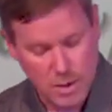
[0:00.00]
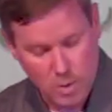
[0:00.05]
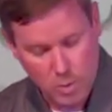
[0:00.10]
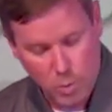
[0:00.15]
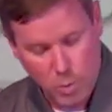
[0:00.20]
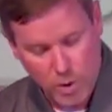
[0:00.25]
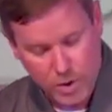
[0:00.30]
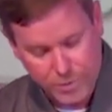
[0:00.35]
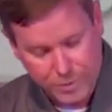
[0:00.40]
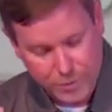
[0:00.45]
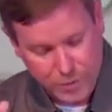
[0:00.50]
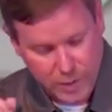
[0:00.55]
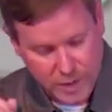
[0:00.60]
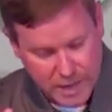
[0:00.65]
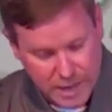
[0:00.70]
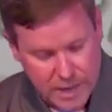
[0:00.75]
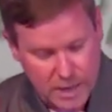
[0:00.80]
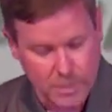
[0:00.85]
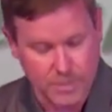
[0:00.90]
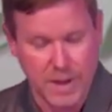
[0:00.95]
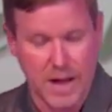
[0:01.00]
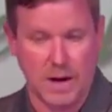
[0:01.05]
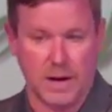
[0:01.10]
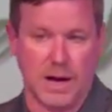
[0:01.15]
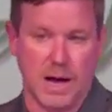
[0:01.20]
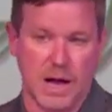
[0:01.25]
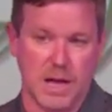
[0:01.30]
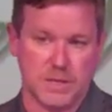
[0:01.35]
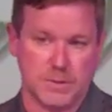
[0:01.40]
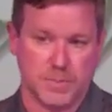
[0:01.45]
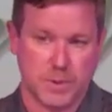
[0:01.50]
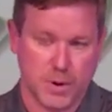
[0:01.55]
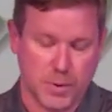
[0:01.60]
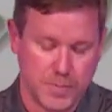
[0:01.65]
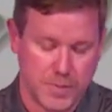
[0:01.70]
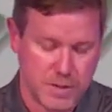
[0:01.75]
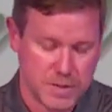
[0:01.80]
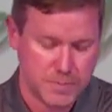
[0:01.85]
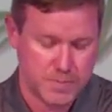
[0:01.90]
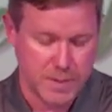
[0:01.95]
we forget about God's
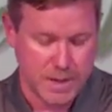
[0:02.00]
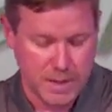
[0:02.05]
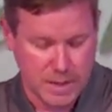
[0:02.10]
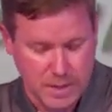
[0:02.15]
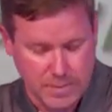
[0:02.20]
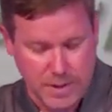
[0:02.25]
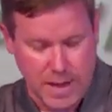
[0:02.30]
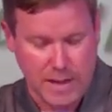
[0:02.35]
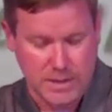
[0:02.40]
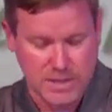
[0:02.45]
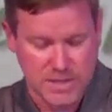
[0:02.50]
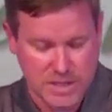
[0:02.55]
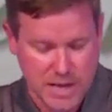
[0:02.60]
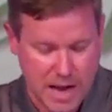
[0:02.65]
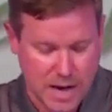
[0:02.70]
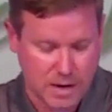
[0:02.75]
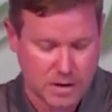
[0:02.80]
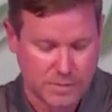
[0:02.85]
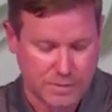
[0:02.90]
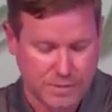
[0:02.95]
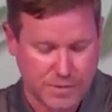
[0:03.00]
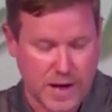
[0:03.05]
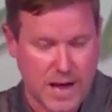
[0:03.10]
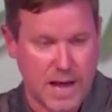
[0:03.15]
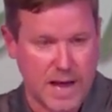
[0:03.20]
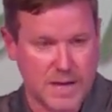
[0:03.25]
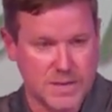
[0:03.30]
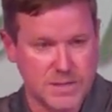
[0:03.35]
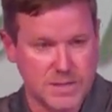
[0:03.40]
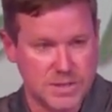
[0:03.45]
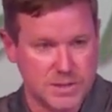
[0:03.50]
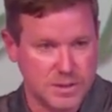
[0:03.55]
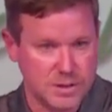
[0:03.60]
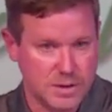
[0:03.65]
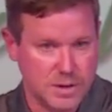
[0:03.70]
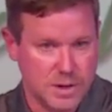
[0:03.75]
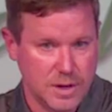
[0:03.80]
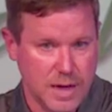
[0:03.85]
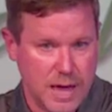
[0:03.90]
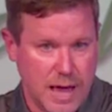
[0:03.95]
purpose being about sacrifice
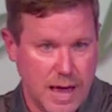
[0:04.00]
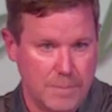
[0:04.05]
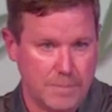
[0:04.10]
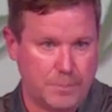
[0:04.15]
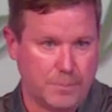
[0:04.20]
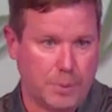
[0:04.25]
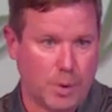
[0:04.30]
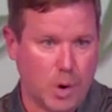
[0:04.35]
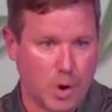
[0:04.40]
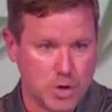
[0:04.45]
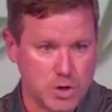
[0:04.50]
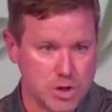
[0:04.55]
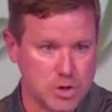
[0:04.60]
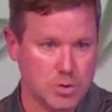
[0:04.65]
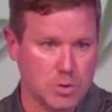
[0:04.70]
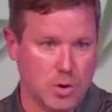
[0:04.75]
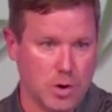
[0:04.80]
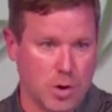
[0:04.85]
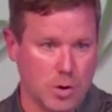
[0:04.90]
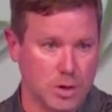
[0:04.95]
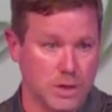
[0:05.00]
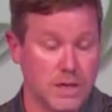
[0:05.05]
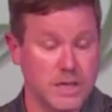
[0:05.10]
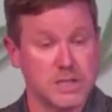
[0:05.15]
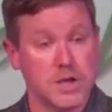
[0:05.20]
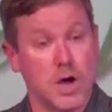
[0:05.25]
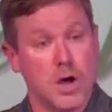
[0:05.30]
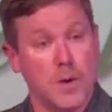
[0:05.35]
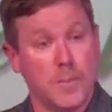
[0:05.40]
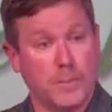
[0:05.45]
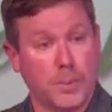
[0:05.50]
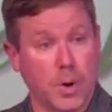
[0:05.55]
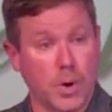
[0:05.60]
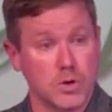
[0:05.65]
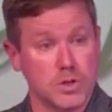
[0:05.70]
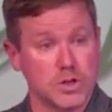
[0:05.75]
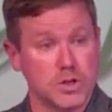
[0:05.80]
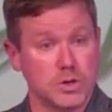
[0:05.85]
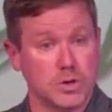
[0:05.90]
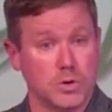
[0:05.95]
and personal holiness,
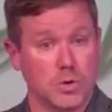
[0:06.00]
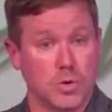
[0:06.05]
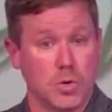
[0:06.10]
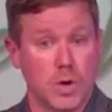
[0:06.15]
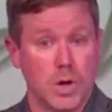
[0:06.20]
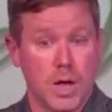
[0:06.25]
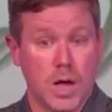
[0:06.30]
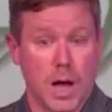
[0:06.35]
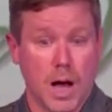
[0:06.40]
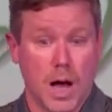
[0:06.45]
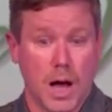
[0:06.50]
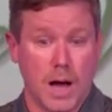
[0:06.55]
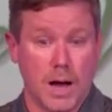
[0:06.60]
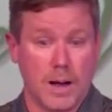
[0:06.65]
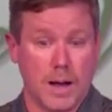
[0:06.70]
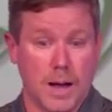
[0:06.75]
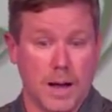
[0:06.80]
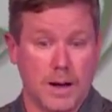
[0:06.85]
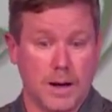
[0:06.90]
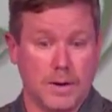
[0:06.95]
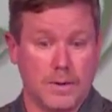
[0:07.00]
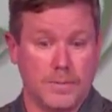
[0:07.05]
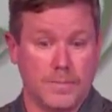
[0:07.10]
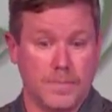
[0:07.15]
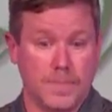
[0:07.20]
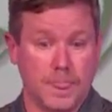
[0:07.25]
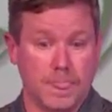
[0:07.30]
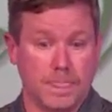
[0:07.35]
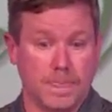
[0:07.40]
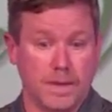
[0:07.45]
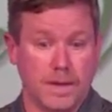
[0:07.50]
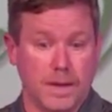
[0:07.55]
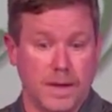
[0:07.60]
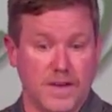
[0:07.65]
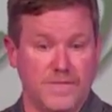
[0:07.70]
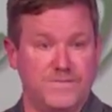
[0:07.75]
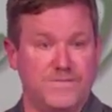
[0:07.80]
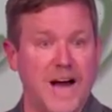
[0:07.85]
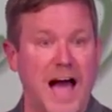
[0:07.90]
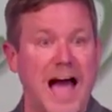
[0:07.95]
personal uh, uh,
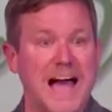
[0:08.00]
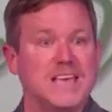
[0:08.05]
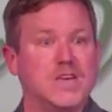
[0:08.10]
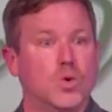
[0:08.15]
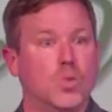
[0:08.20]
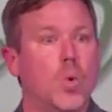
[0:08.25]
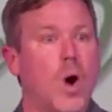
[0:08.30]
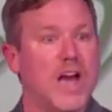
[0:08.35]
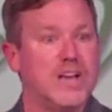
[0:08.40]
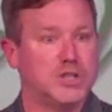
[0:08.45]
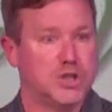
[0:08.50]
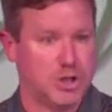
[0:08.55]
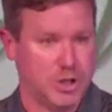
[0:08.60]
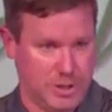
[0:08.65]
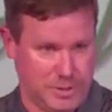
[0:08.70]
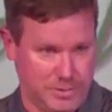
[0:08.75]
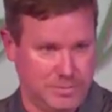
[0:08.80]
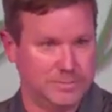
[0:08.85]
evaluation.